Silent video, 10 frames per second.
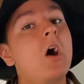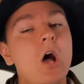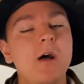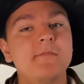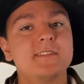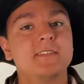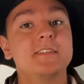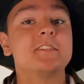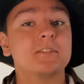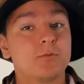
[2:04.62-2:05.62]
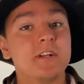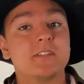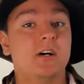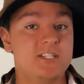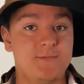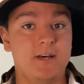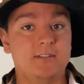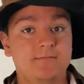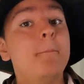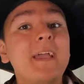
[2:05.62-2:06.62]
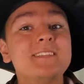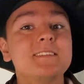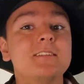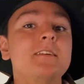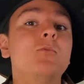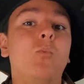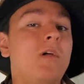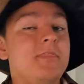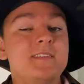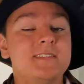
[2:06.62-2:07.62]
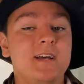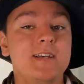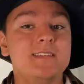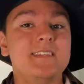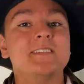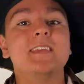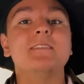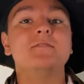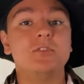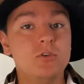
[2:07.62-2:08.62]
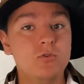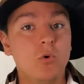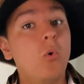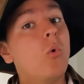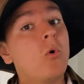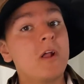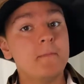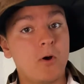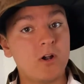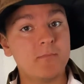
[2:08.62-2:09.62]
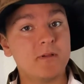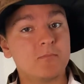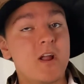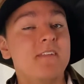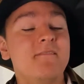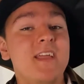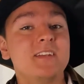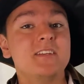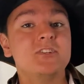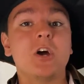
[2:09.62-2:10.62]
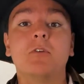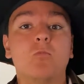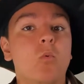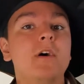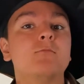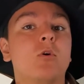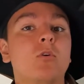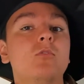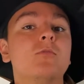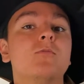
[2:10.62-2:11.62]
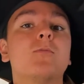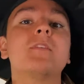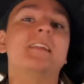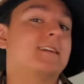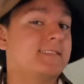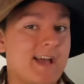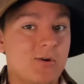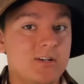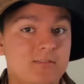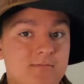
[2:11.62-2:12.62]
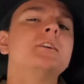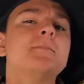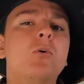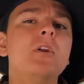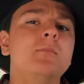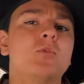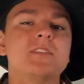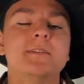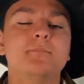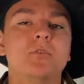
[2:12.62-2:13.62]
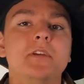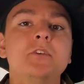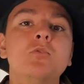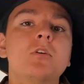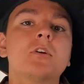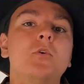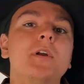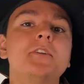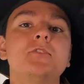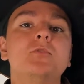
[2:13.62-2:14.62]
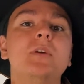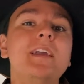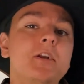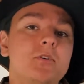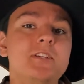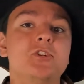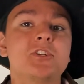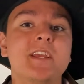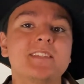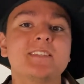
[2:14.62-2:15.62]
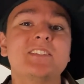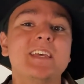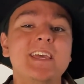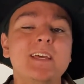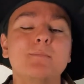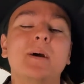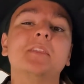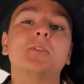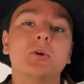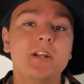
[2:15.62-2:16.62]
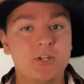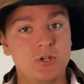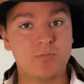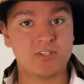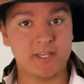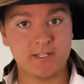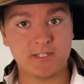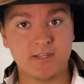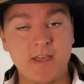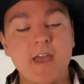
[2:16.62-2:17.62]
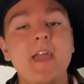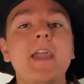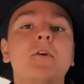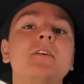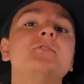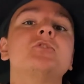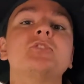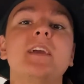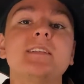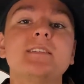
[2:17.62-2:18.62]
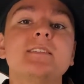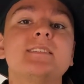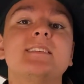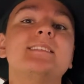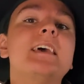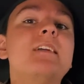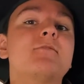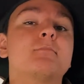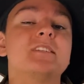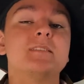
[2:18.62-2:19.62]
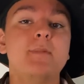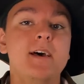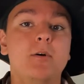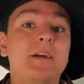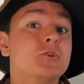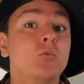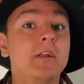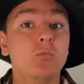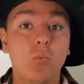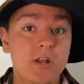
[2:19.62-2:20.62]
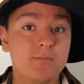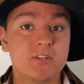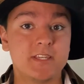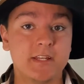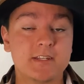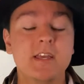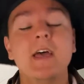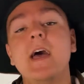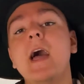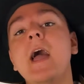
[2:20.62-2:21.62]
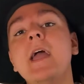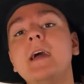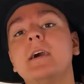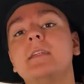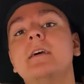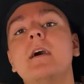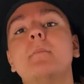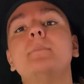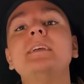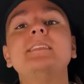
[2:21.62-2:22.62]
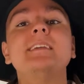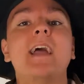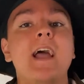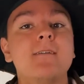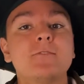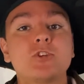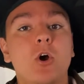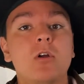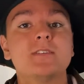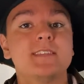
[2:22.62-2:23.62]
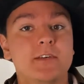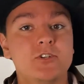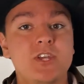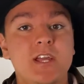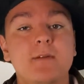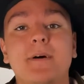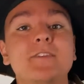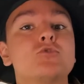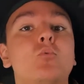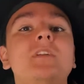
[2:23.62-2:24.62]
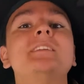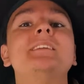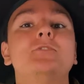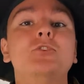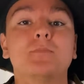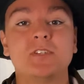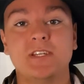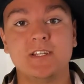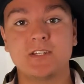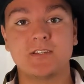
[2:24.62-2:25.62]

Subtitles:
Obviously, this is a pretty solid spell. Basically, what this does is it gives you or a party member advantage on one roll for the next hour. To put it more simply, you are going to increase your chances to hit by 32%, increase your chances to save from a spell by 21%, and beat the average hard skill check by 22%.